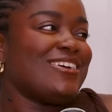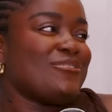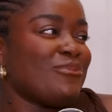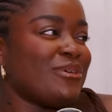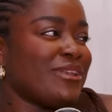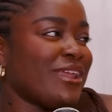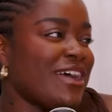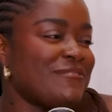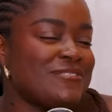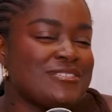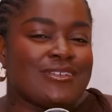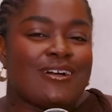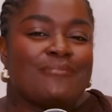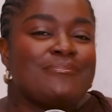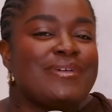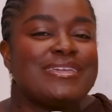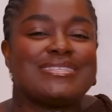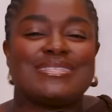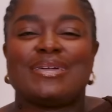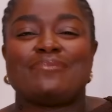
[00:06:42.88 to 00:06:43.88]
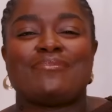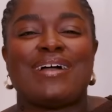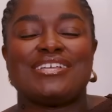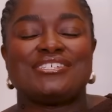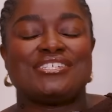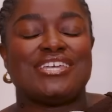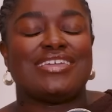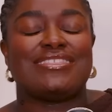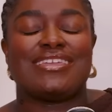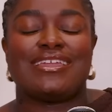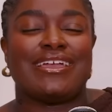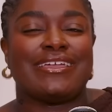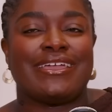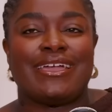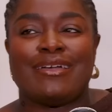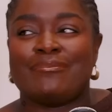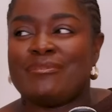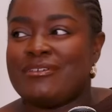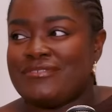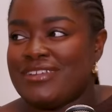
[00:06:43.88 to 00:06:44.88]
When I have to start mixing and matching, then I get a
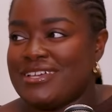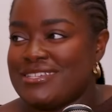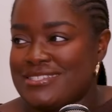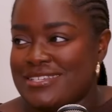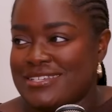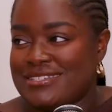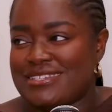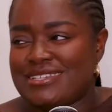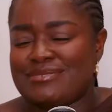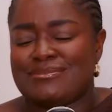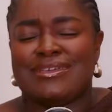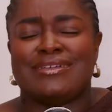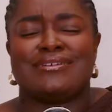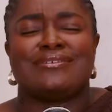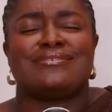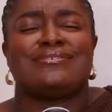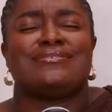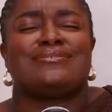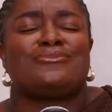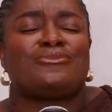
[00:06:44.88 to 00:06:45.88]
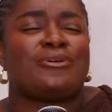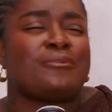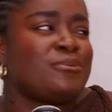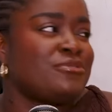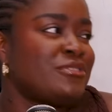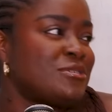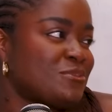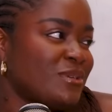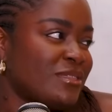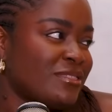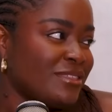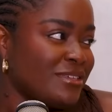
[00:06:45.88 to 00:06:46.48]
bit flustered. And I'm like, oh, what do I put this with?